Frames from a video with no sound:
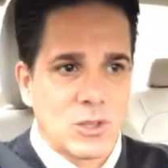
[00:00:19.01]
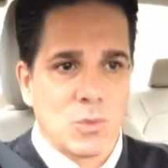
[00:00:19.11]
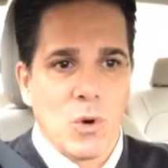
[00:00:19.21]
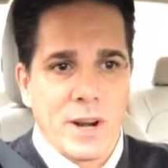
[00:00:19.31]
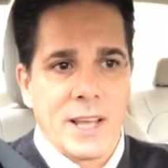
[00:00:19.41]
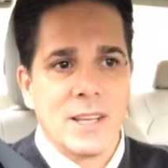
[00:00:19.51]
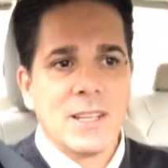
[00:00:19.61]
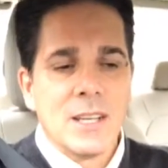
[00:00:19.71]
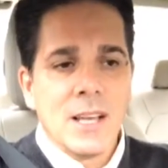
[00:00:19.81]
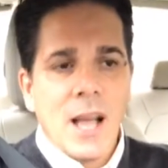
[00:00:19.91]
this morning
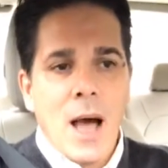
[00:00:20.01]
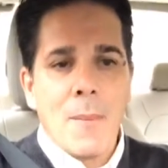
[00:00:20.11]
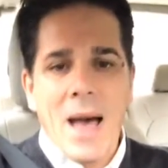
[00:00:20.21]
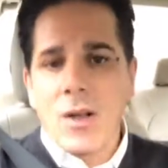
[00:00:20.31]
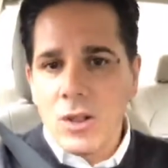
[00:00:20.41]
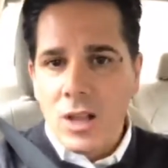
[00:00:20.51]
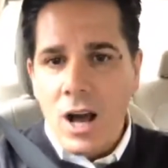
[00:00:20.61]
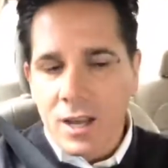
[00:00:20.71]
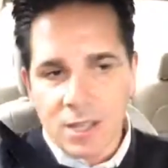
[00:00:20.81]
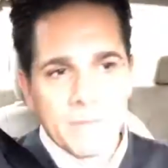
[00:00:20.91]
about
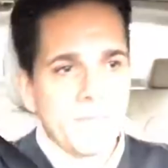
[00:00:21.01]
luck.